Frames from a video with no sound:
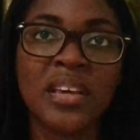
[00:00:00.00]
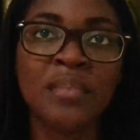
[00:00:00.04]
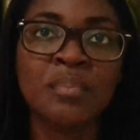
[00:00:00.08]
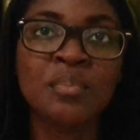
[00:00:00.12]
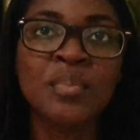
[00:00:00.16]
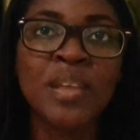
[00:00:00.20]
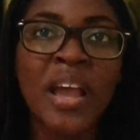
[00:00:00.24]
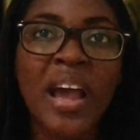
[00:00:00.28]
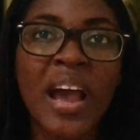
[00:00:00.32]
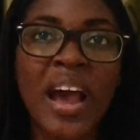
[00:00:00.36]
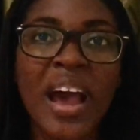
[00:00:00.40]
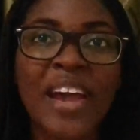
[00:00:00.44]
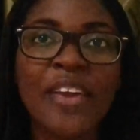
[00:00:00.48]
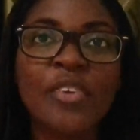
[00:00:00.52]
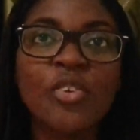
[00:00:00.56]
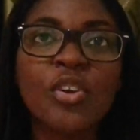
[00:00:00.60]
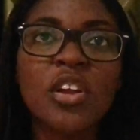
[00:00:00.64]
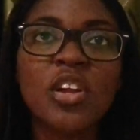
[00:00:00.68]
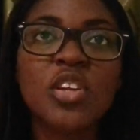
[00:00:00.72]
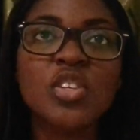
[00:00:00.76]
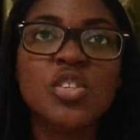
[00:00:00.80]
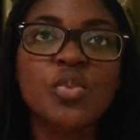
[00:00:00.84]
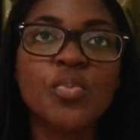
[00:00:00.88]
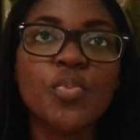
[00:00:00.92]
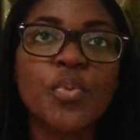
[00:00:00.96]
And I know a
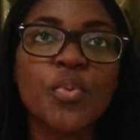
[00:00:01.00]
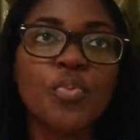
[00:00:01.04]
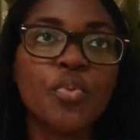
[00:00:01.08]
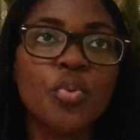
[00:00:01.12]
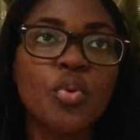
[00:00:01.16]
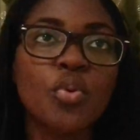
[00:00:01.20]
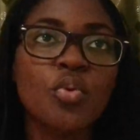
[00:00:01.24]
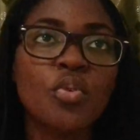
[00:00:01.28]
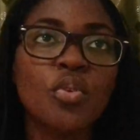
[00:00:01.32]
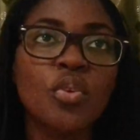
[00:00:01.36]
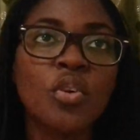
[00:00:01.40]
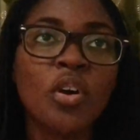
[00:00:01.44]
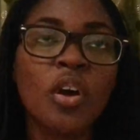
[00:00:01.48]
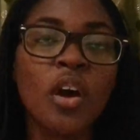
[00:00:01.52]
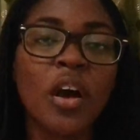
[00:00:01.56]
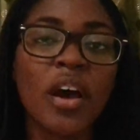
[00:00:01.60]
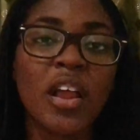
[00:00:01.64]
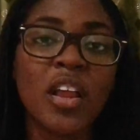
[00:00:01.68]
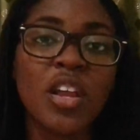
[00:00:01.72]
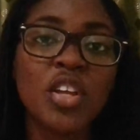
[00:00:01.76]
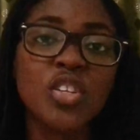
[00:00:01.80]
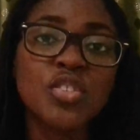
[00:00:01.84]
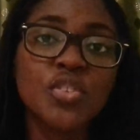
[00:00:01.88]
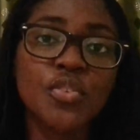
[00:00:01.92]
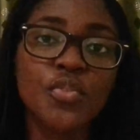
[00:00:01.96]
lot
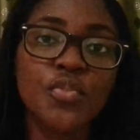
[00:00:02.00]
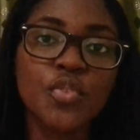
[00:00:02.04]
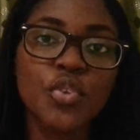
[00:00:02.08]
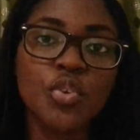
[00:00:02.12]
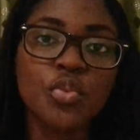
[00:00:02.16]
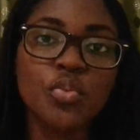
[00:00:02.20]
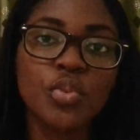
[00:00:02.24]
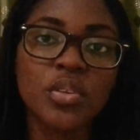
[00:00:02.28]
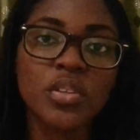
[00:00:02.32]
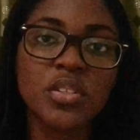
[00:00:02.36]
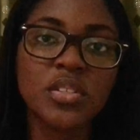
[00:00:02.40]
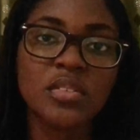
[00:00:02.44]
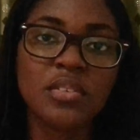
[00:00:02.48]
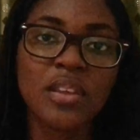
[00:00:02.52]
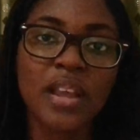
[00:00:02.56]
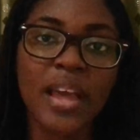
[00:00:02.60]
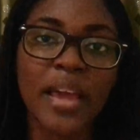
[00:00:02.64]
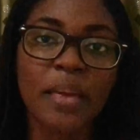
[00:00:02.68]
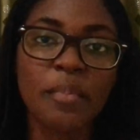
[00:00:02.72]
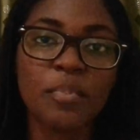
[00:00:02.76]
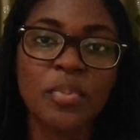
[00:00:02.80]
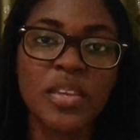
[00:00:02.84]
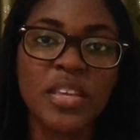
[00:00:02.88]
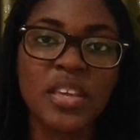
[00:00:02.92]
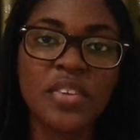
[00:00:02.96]
of you would
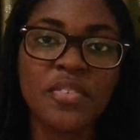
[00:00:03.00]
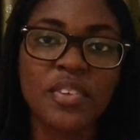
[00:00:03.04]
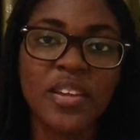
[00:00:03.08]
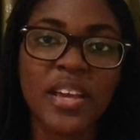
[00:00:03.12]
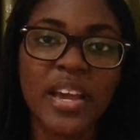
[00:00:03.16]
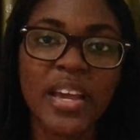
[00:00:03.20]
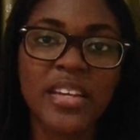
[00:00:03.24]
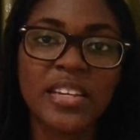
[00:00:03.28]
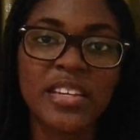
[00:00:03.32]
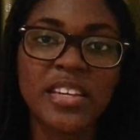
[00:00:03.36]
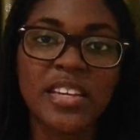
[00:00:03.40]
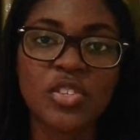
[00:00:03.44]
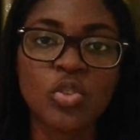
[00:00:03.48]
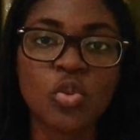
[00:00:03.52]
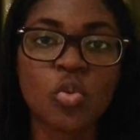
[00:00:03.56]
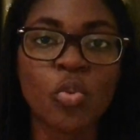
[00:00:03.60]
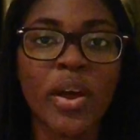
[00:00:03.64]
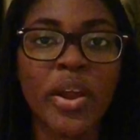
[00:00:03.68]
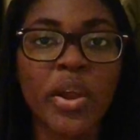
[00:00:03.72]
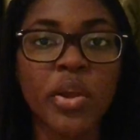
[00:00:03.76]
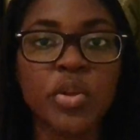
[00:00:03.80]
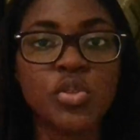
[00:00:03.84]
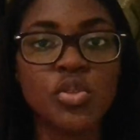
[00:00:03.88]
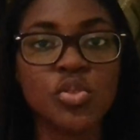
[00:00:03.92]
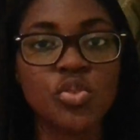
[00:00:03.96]
like be giving ideas, oh,
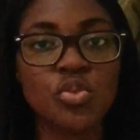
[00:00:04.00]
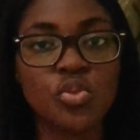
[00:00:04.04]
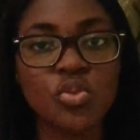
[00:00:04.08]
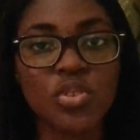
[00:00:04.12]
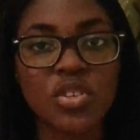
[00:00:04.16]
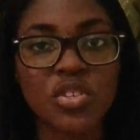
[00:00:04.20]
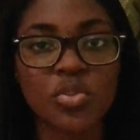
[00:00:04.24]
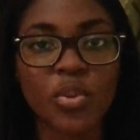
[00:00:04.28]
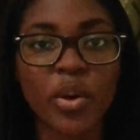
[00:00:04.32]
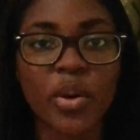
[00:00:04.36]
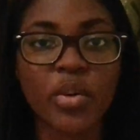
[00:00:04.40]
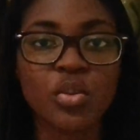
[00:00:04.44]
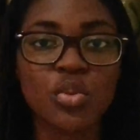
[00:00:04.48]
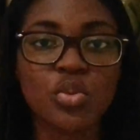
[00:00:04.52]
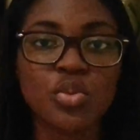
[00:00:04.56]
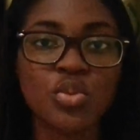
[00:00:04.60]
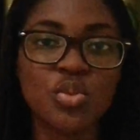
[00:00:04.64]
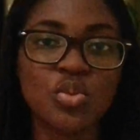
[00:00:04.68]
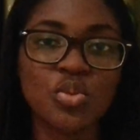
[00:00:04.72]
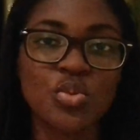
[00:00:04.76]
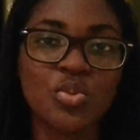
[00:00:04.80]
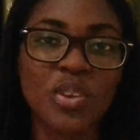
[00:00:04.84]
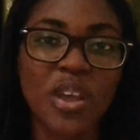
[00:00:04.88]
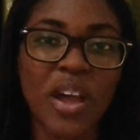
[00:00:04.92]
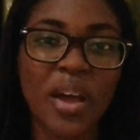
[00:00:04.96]
why don't you do this, why don't you
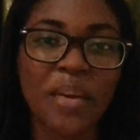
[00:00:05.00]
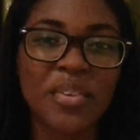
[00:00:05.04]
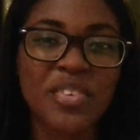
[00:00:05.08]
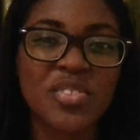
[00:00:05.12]
do that?